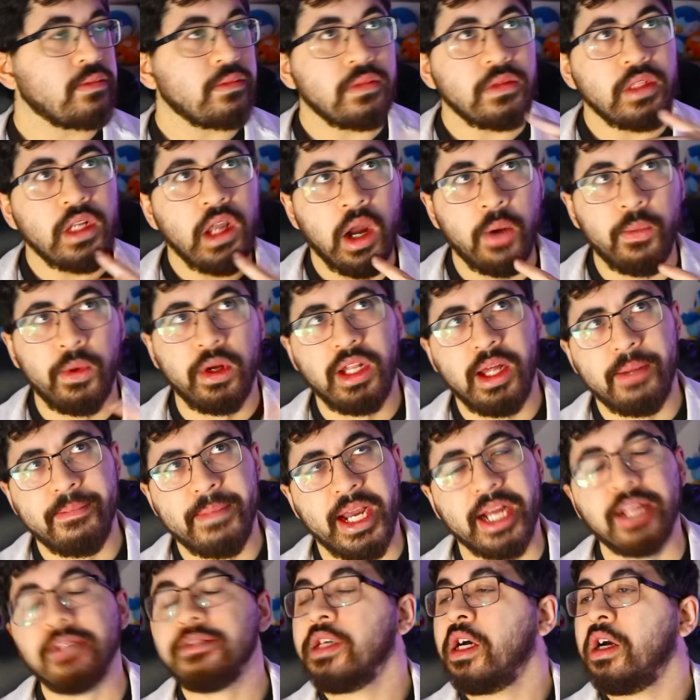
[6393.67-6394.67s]
I will
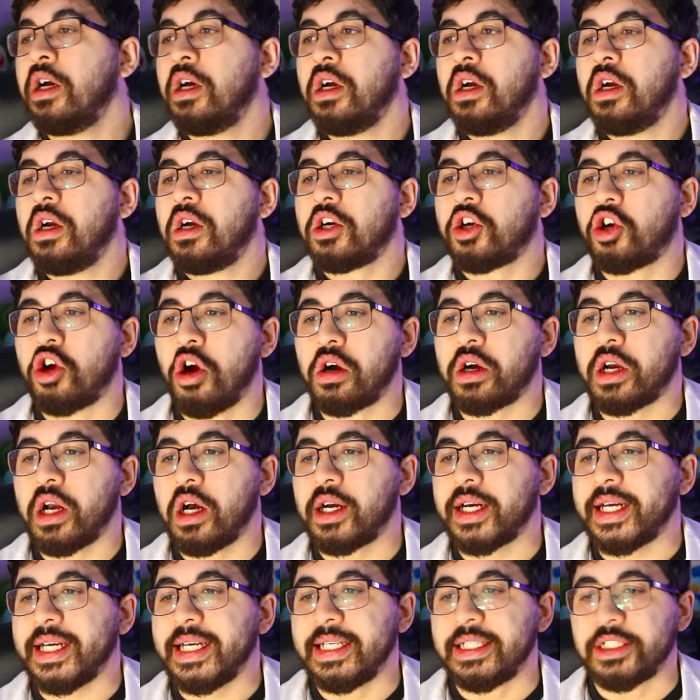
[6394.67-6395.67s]
admit,
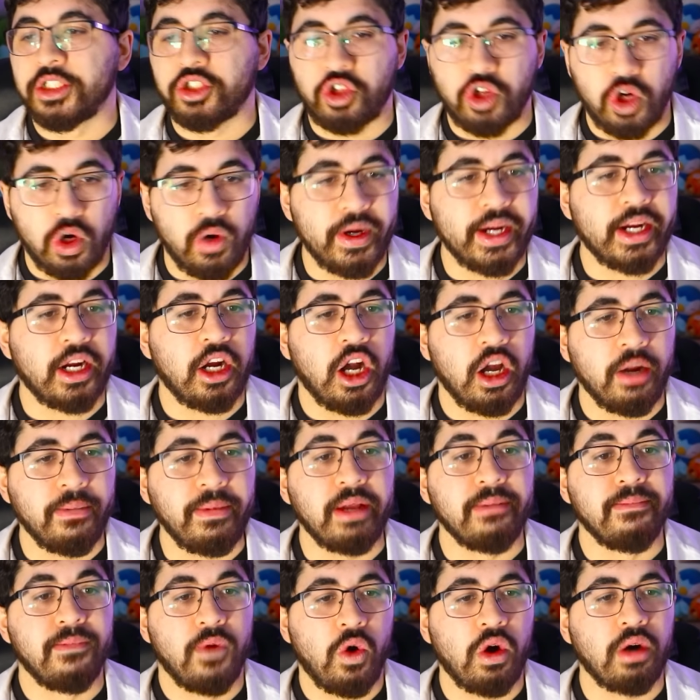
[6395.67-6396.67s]
Krogunk is growing on me
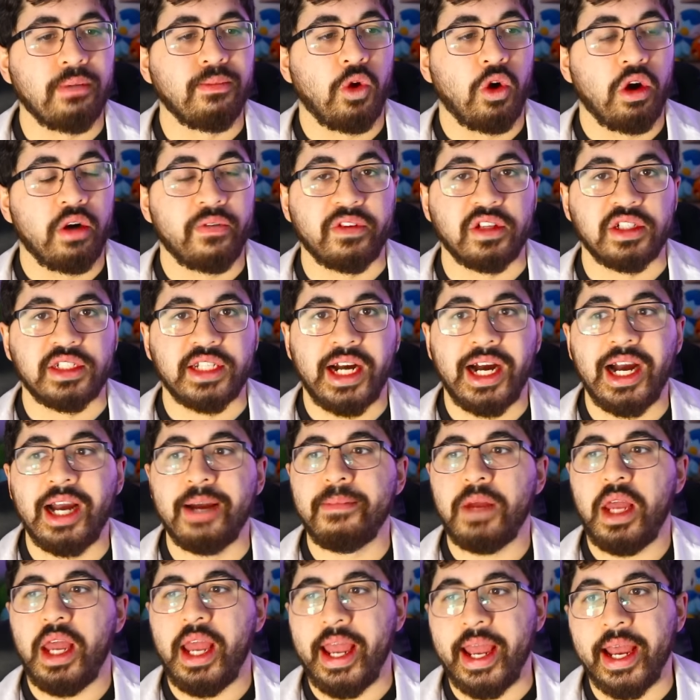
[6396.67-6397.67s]
more and more over time,
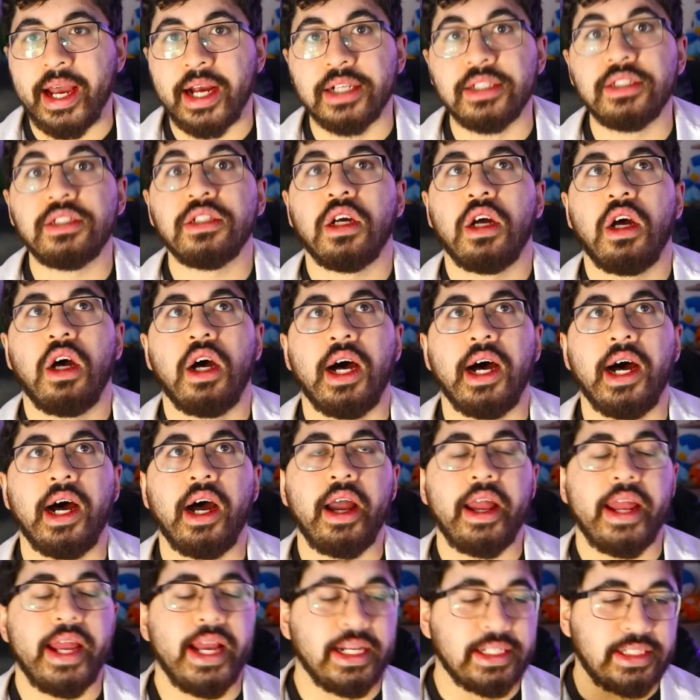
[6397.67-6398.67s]
and
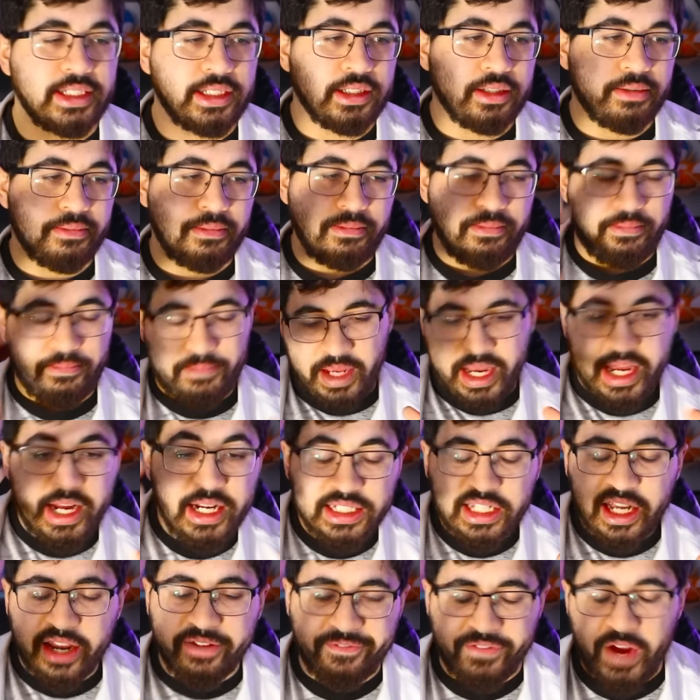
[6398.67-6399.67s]
it is
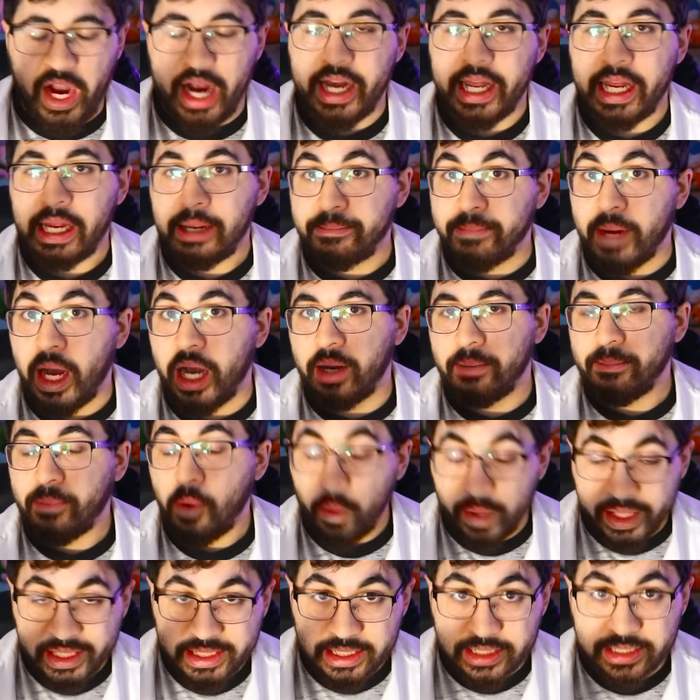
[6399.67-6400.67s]
a fighting
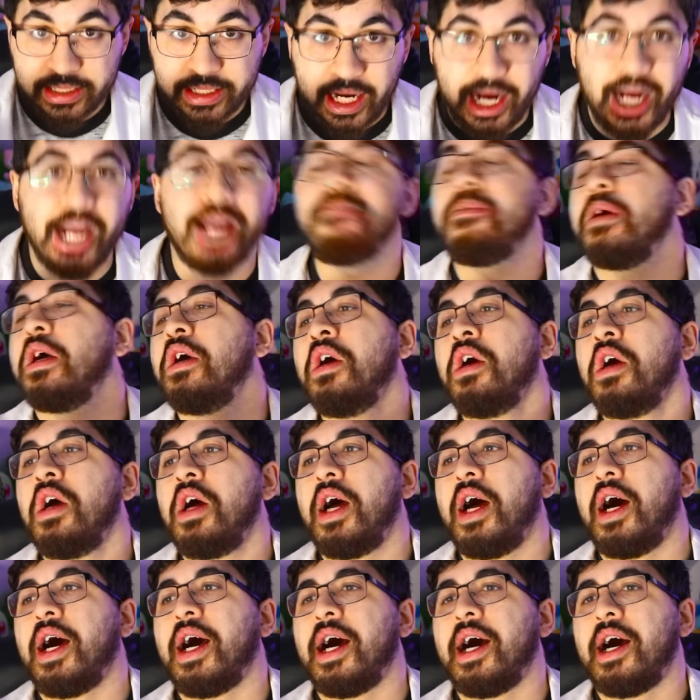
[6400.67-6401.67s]
poison type.
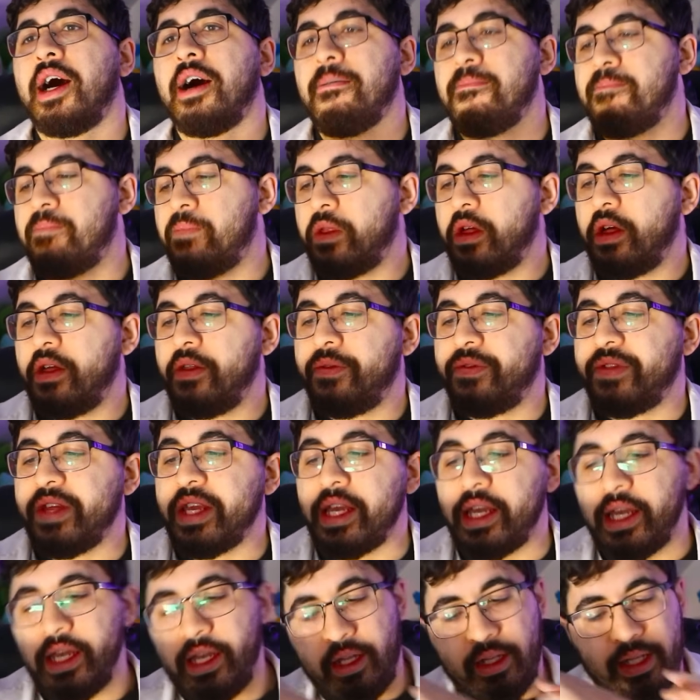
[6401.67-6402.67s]

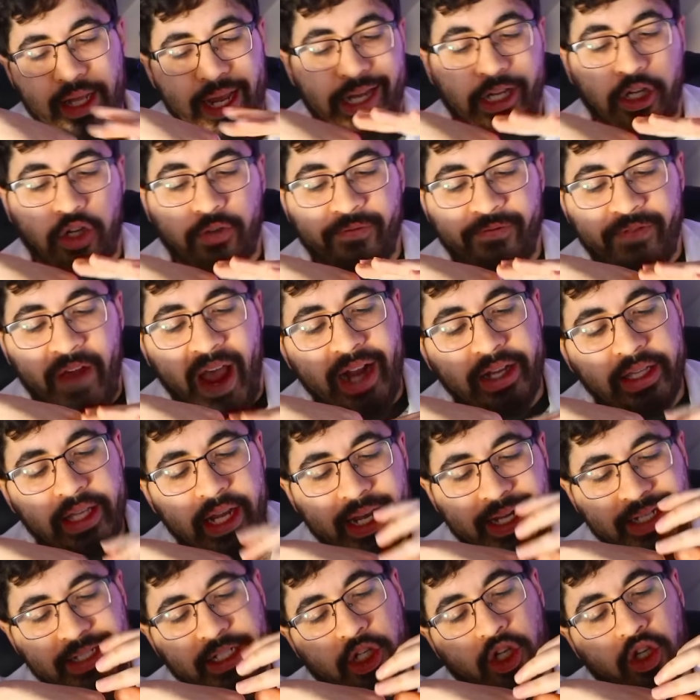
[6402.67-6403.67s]
The fact that it
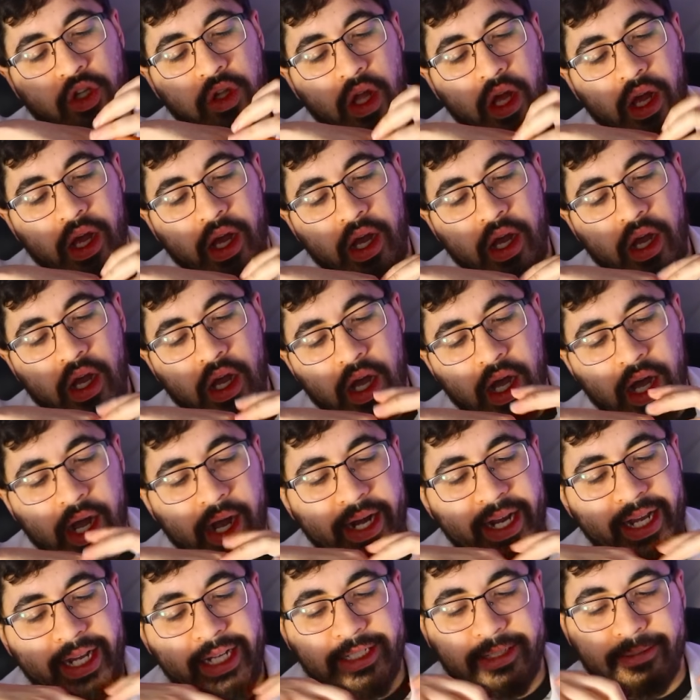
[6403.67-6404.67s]
has a claw on
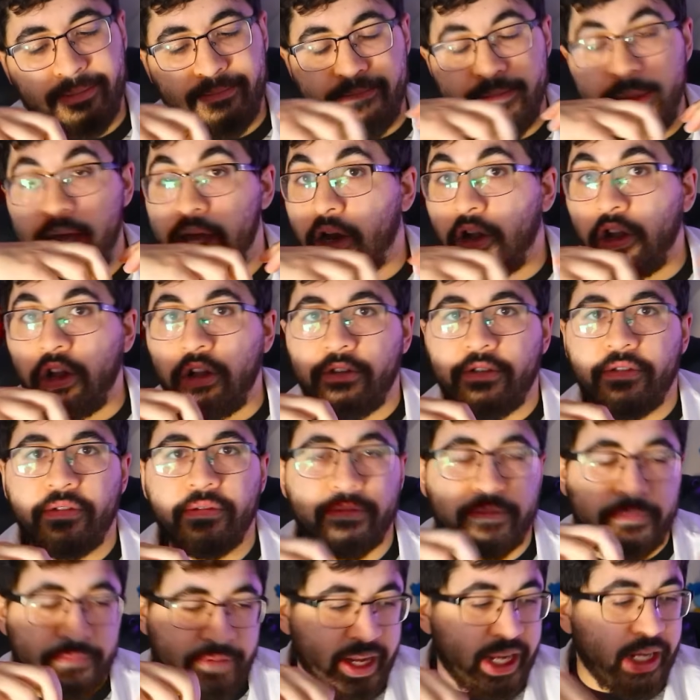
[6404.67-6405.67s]
its middle
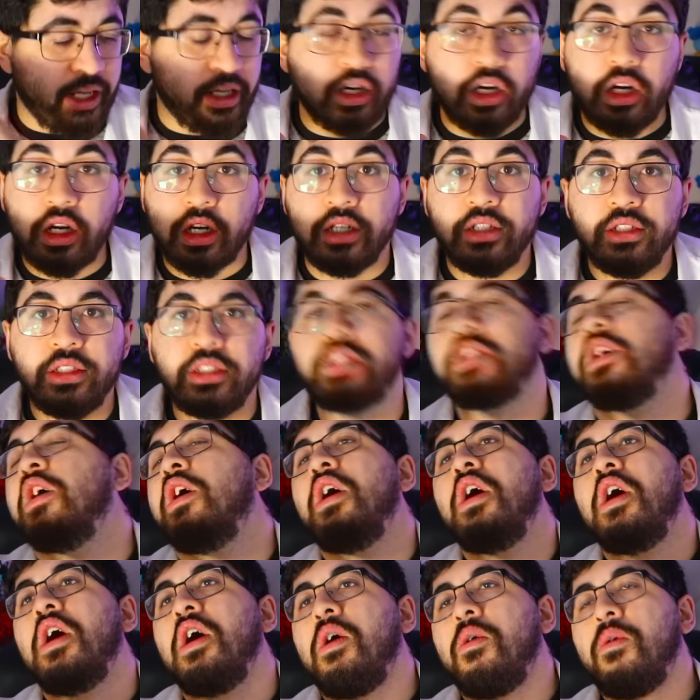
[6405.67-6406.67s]
fingers
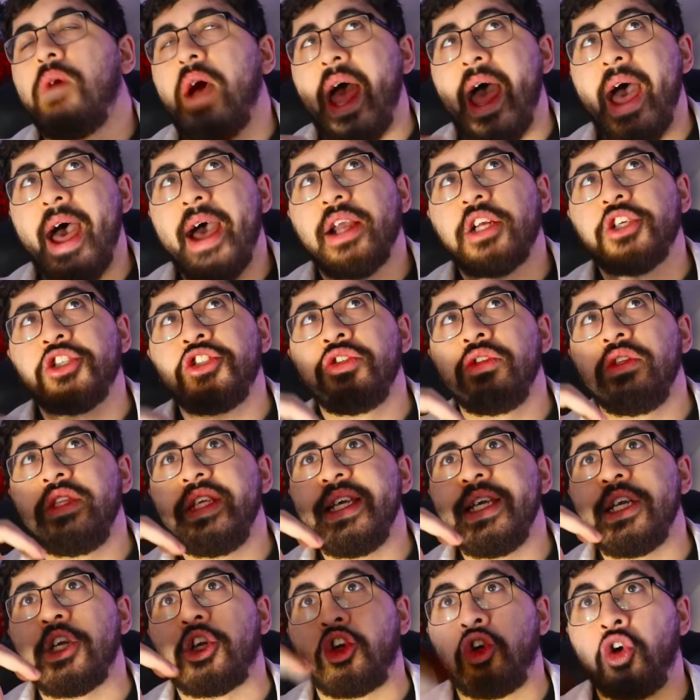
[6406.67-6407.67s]

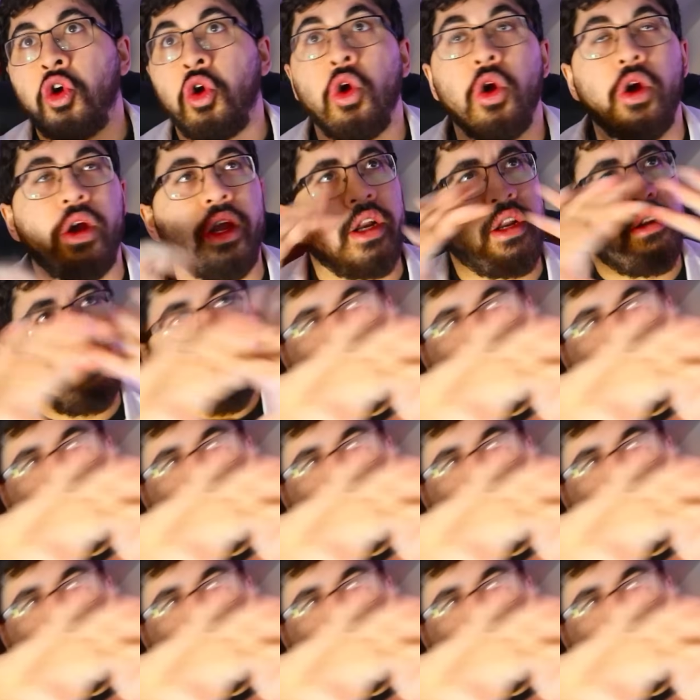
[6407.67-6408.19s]
actually could,